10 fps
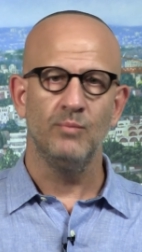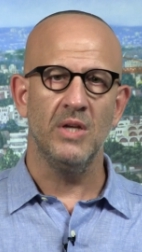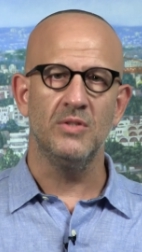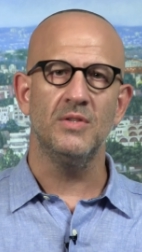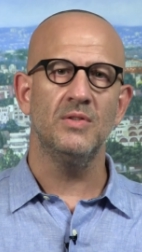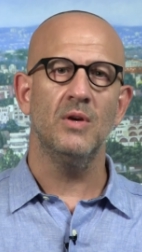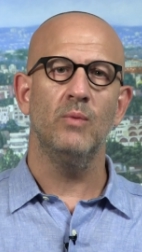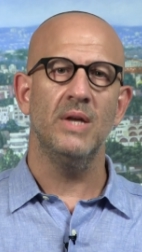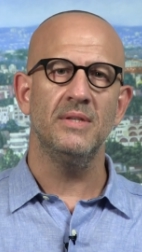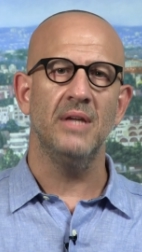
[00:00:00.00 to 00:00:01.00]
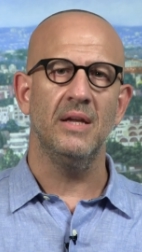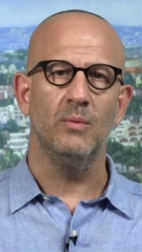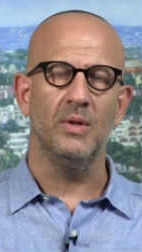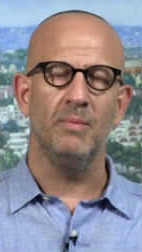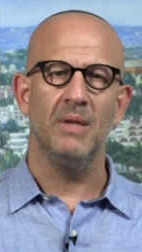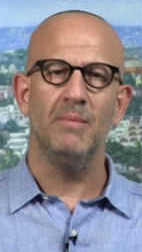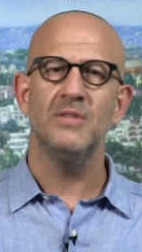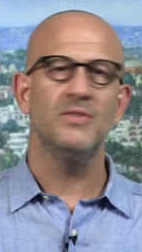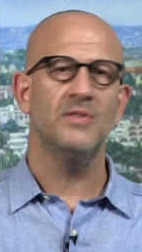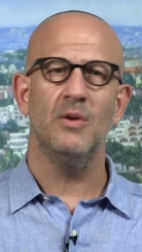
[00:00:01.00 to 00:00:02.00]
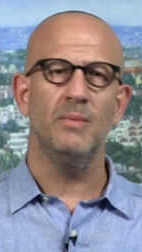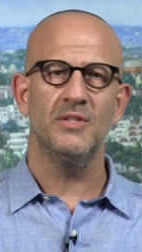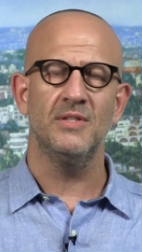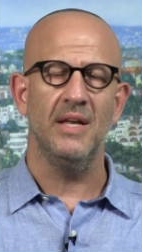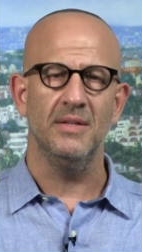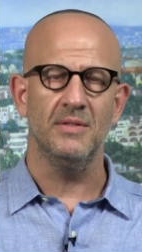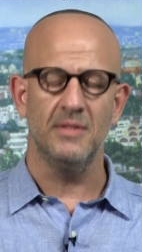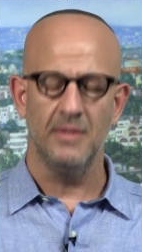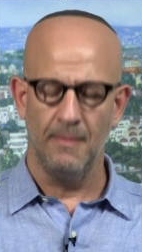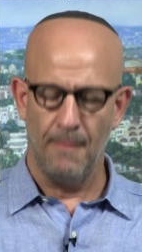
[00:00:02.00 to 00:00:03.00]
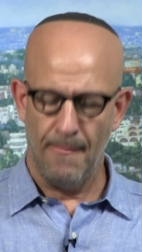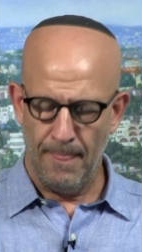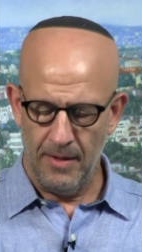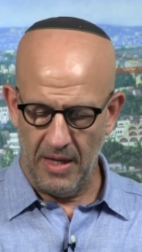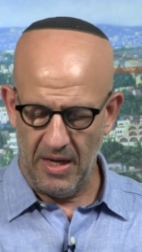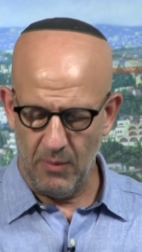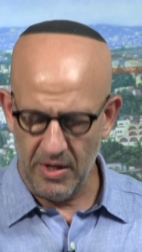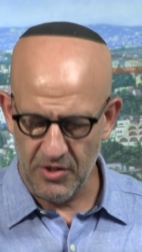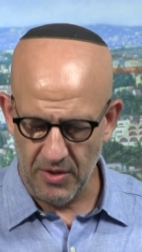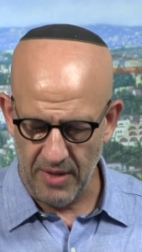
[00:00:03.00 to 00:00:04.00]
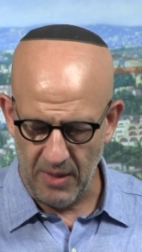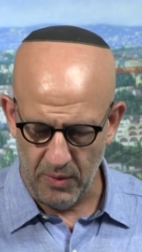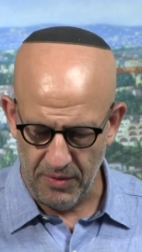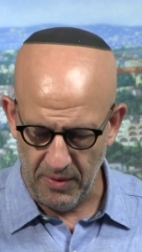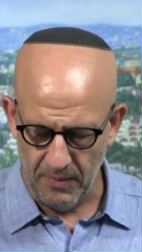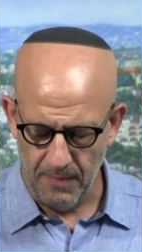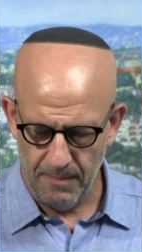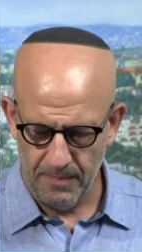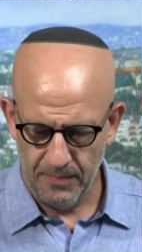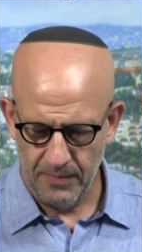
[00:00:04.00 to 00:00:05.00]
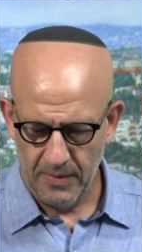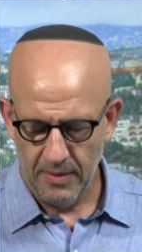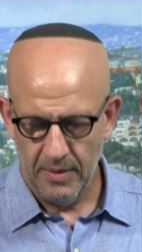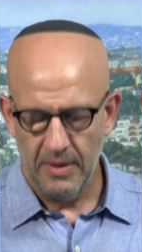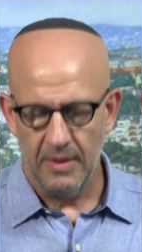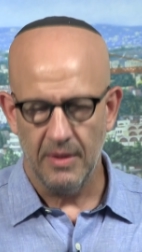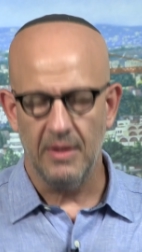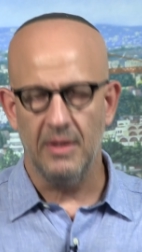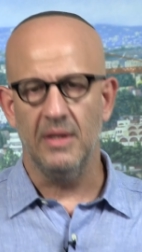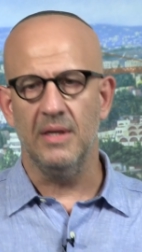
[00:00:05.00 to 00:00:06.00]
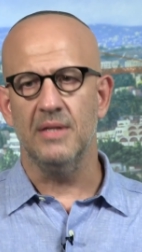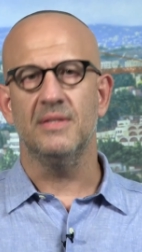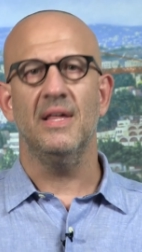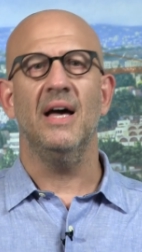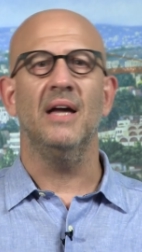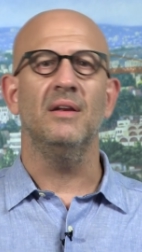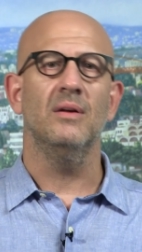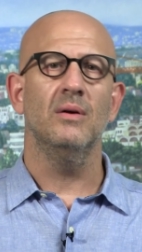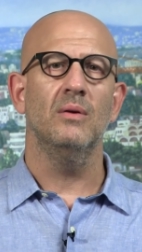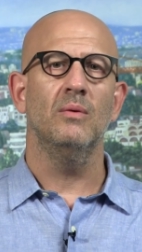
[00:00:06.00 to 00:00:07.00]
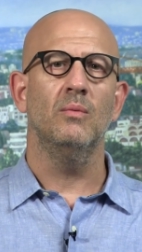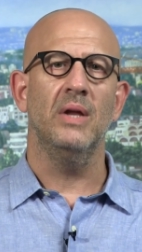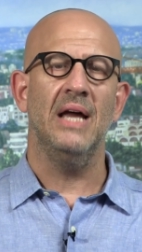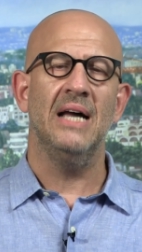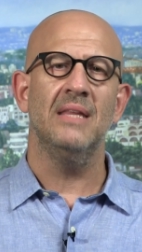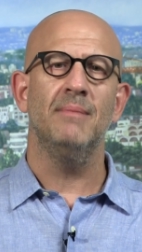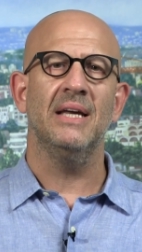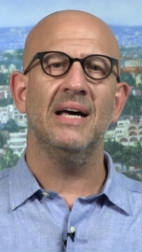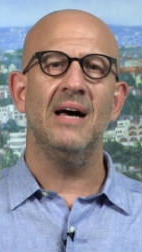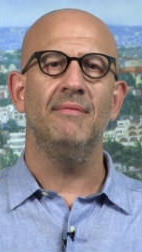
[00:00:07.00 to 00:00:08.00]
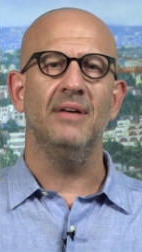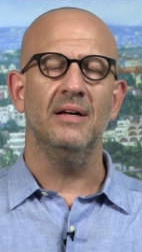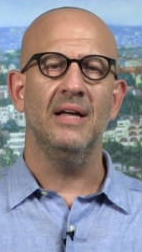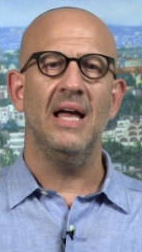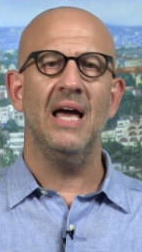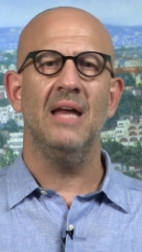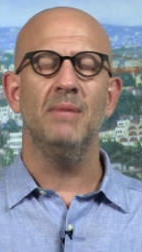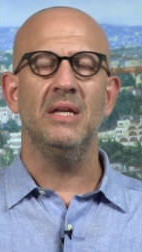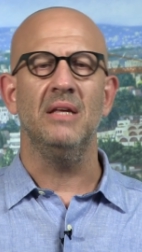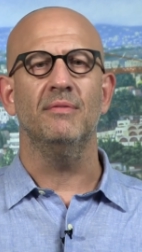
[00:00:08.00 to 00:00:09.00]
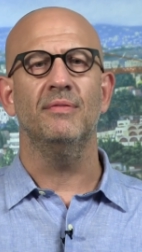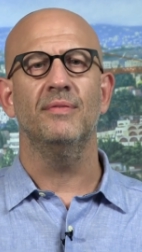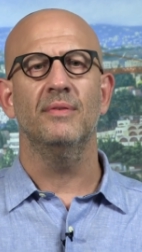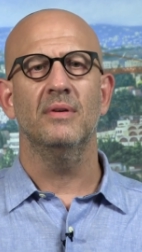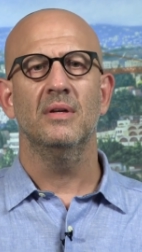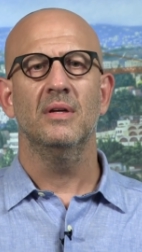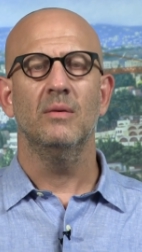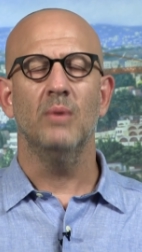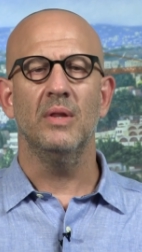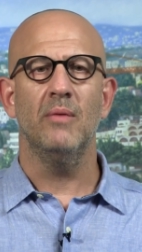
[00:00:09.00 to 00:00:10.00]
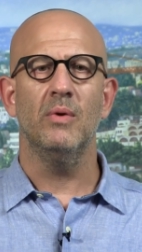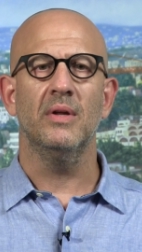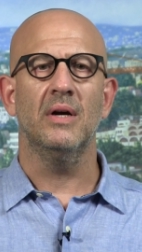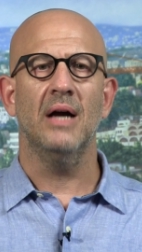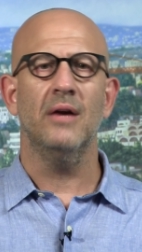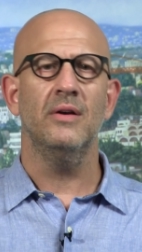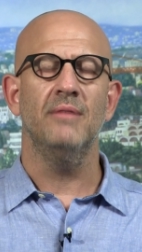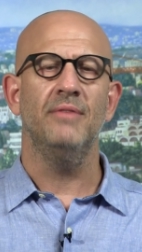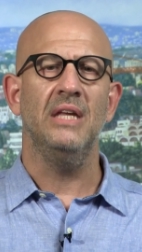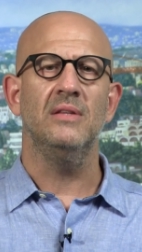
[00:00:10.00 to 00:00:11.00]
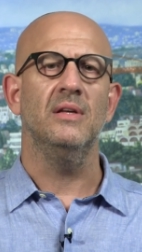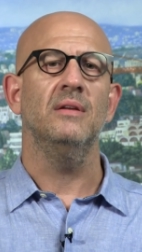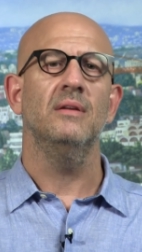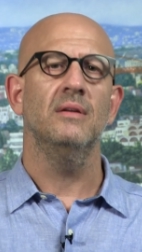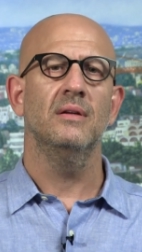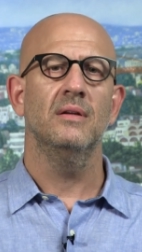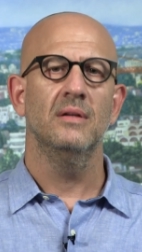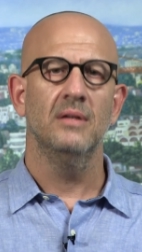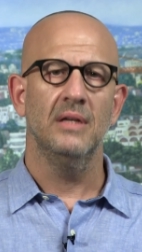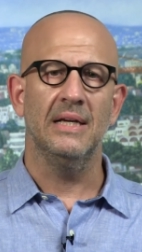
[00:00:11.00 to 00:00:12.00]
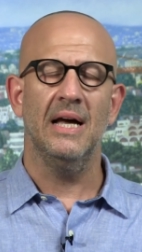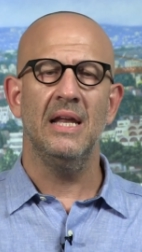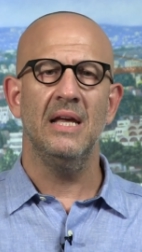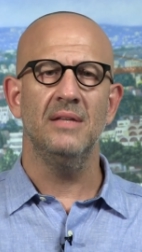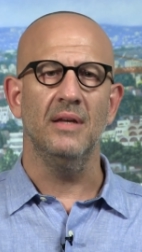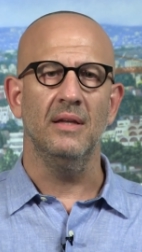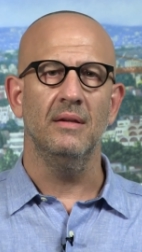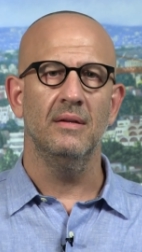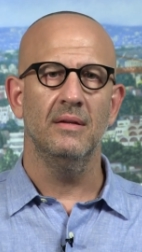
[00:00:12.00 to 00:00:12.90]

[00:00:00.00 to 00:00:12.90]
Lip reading: it just so resonated with me. It made so much sense. And I want to share that with you. Is that when Adam and Chava, Adam and Eve, when they were in the Garden of Eden, in Gan Eden,